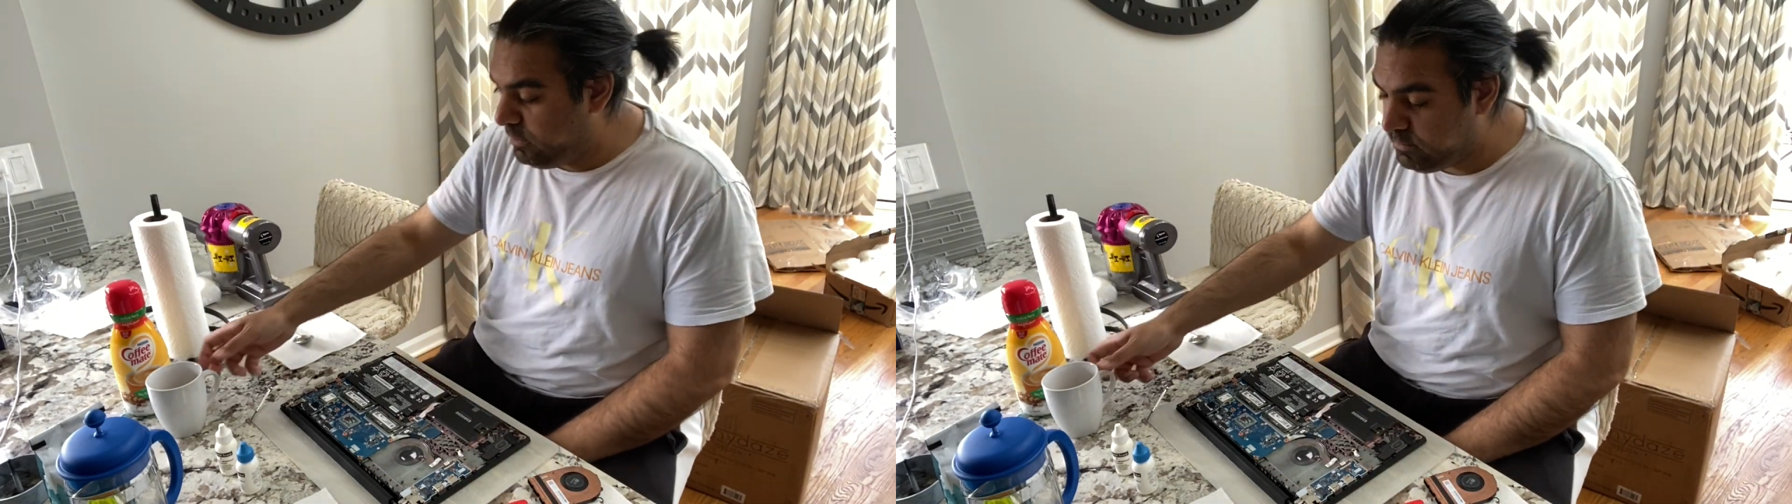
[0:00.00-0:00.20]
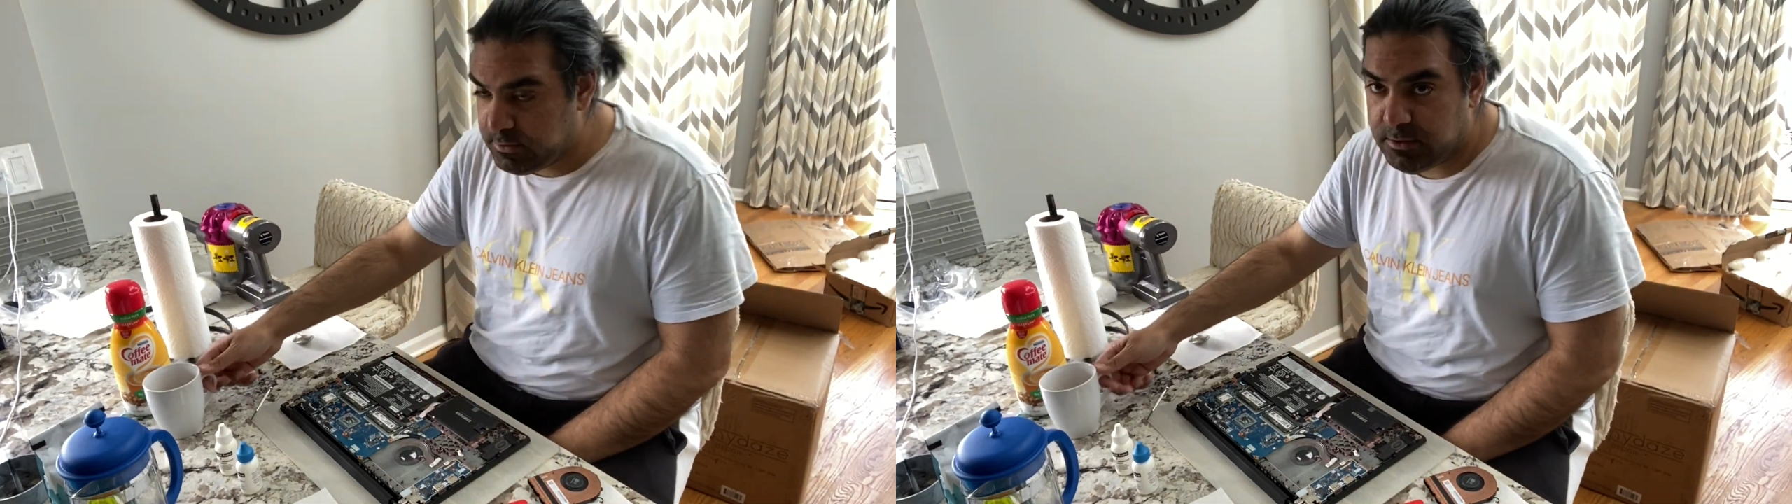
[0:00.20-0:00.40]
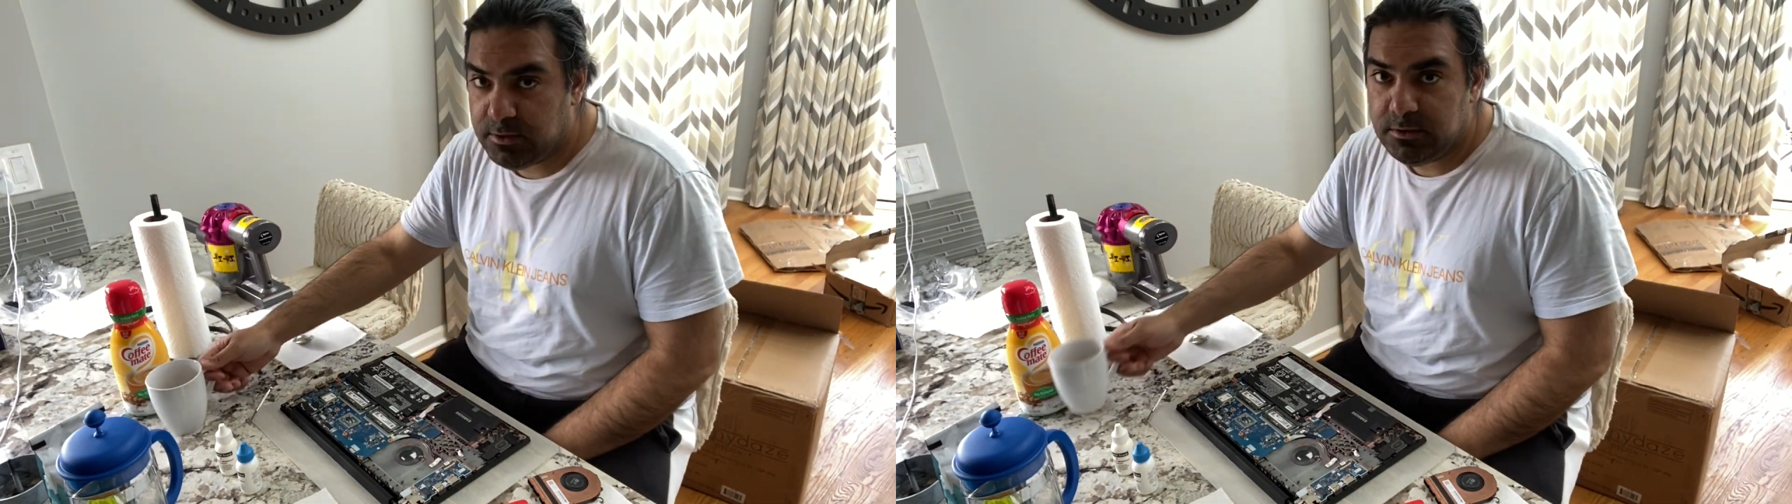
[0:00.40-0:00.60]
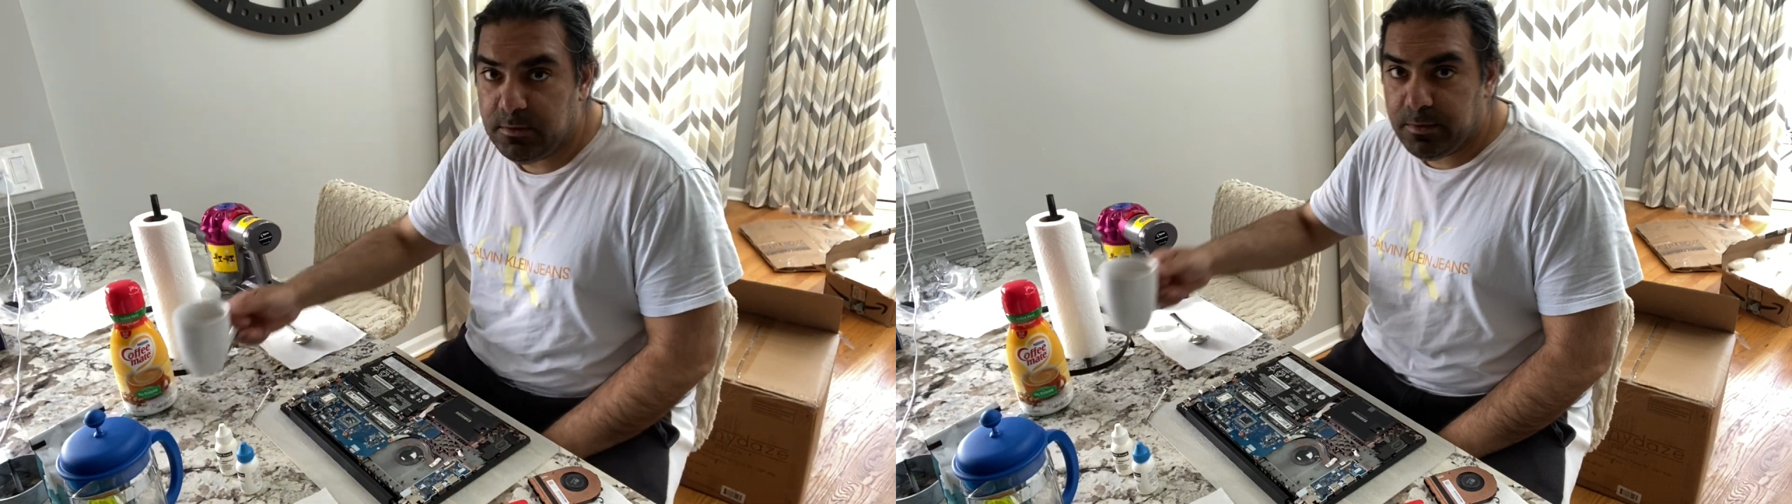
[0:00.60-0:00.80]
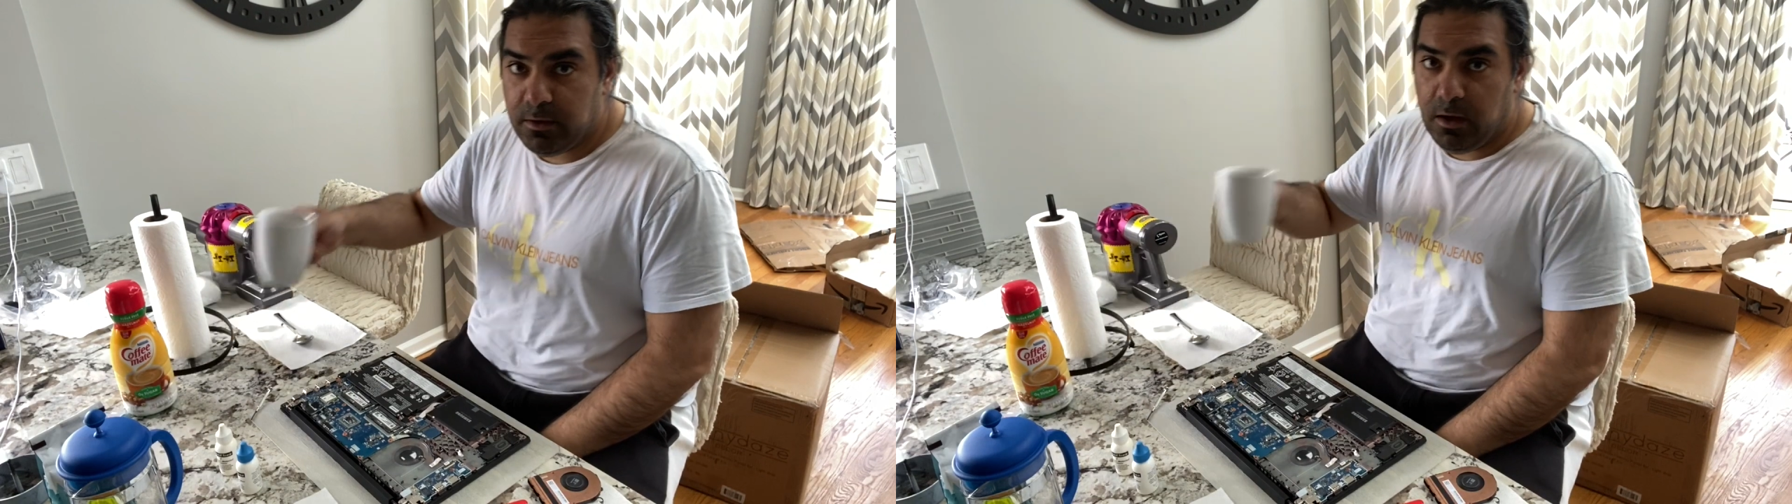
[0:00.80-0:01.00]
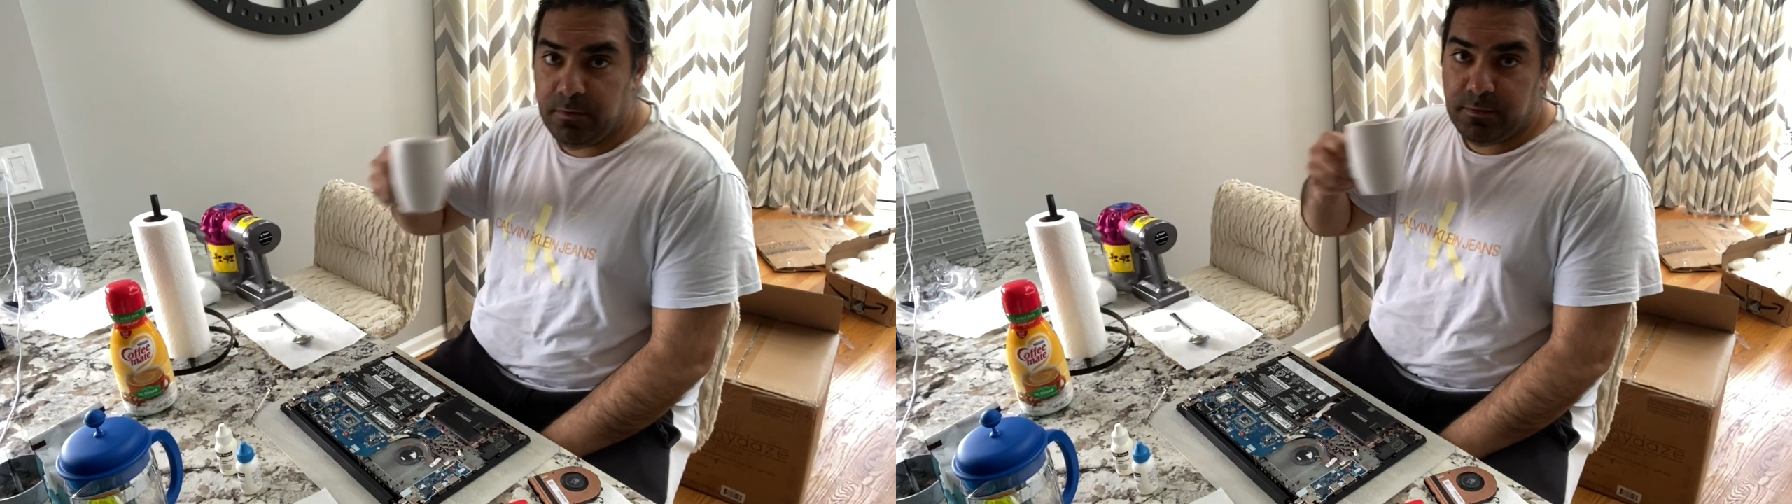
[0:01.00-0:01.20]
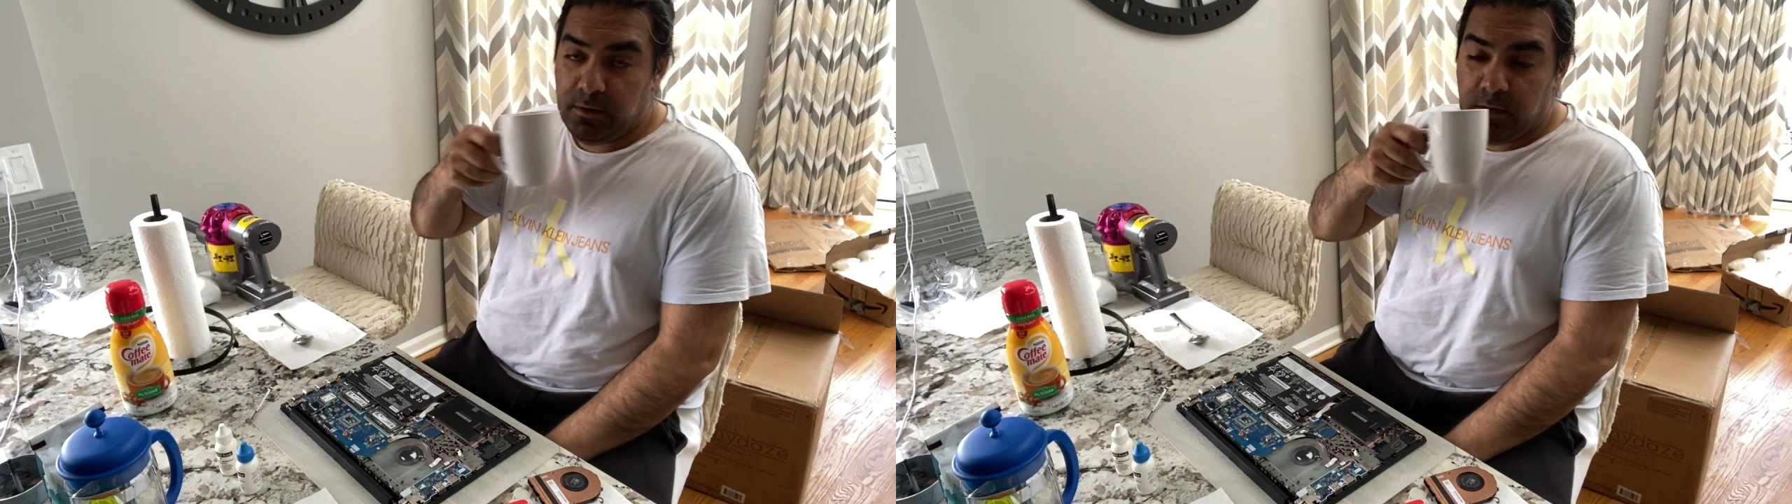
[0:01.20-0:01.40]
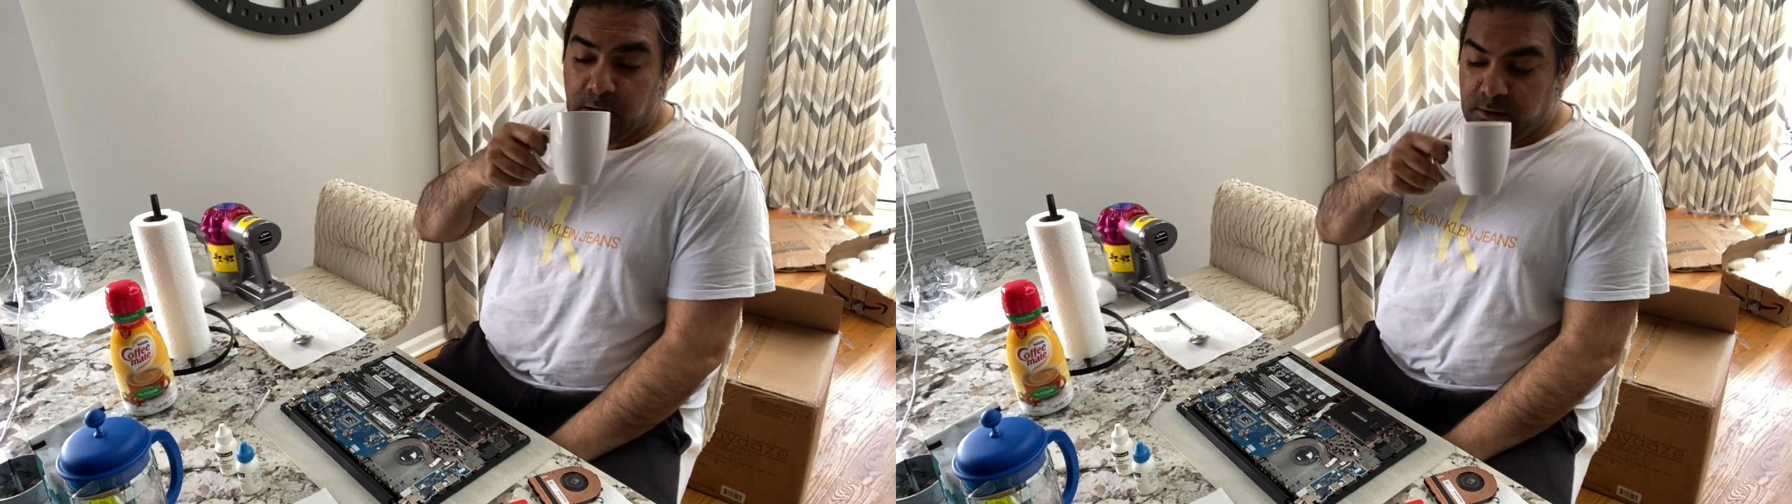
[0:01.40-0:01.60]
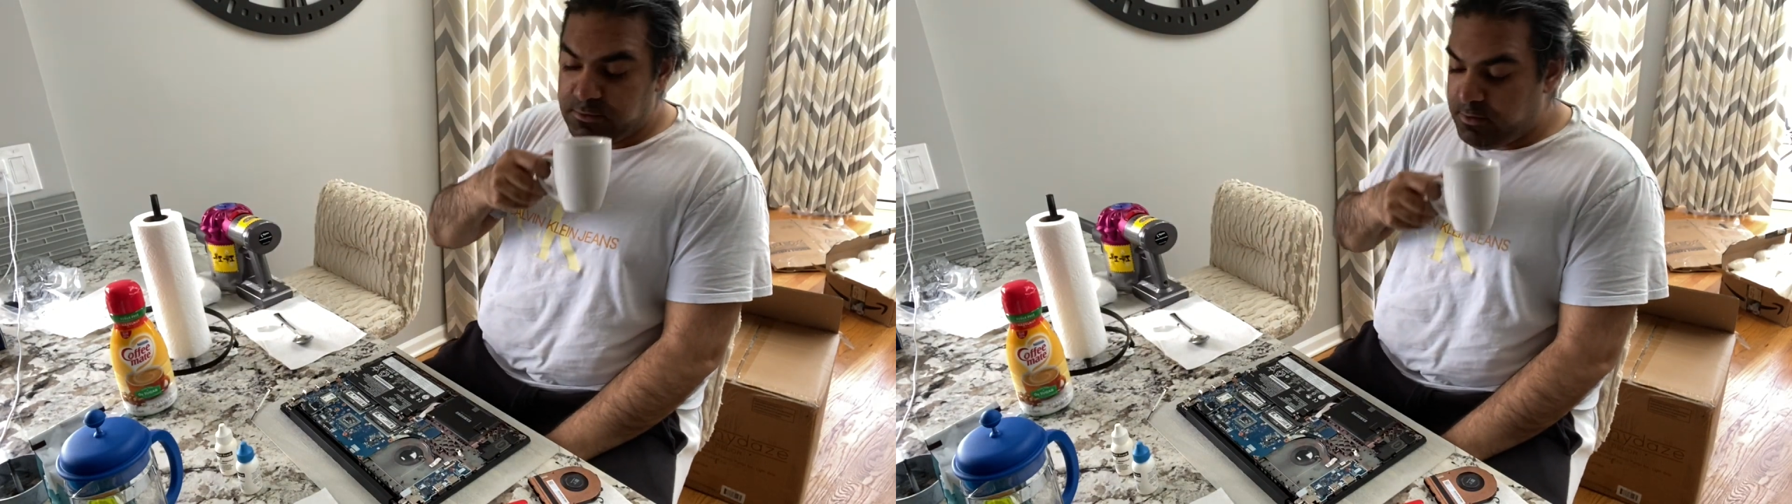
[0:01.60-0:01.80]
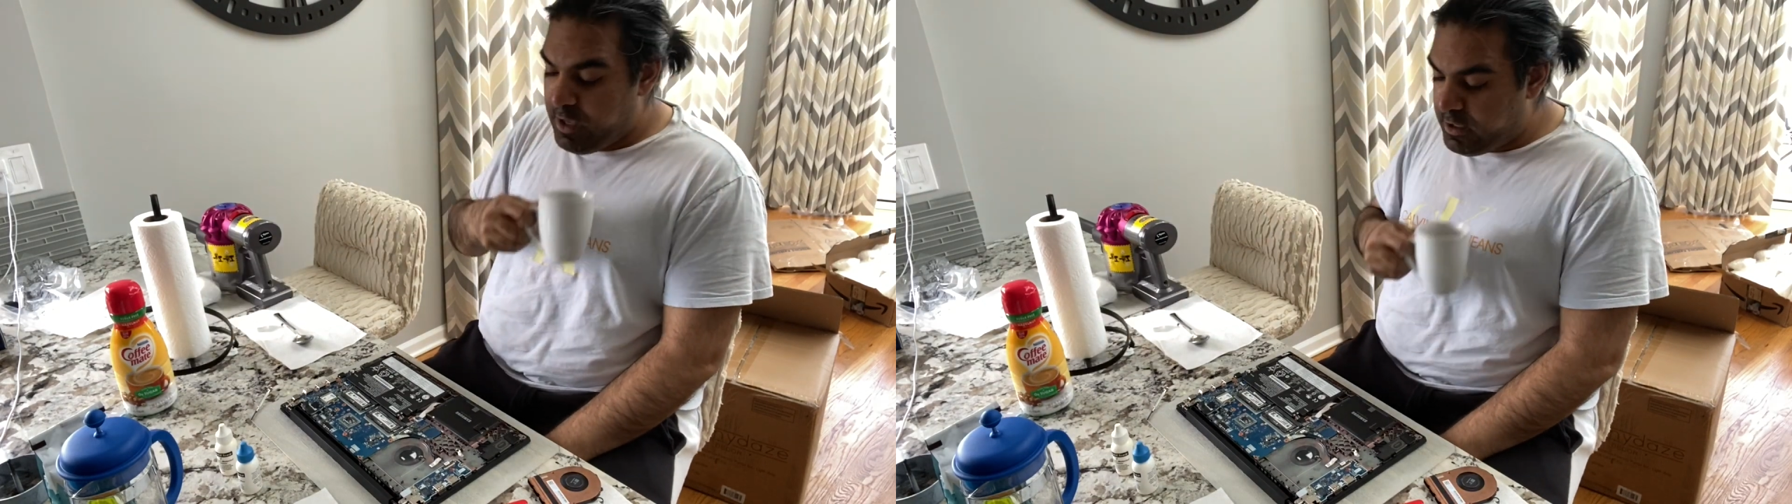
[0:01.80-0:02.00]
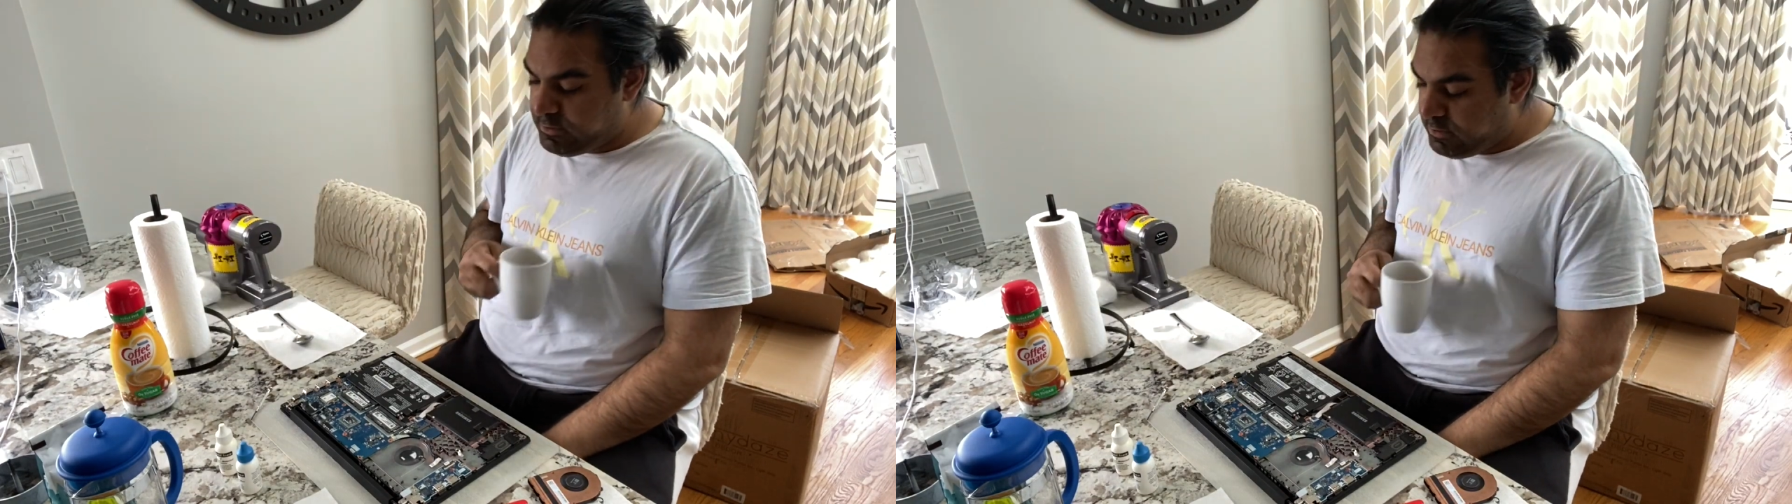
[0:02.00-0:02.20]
I'm gonna take a sip of coffee. So yeah,